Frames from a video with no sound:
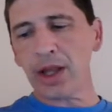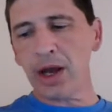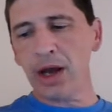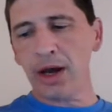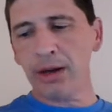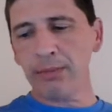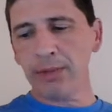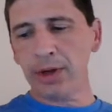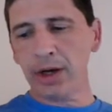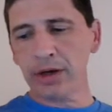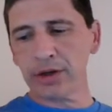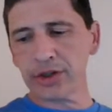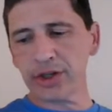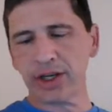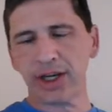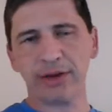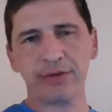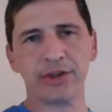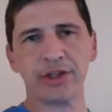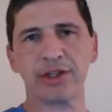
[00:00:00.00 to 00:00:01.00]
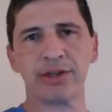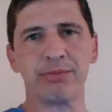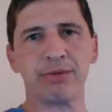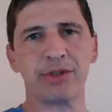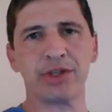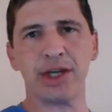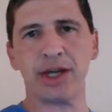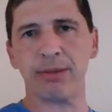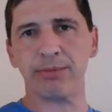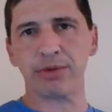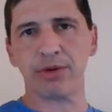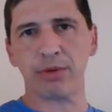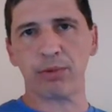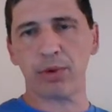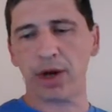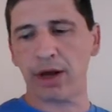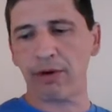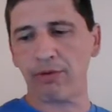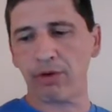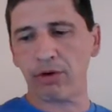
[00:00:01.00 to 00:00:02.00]
It also gives you some gems or
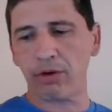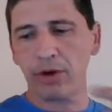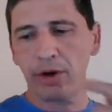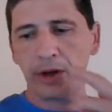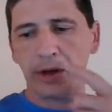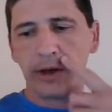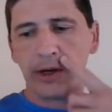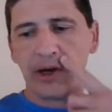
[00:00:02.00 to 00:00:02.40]
whatever.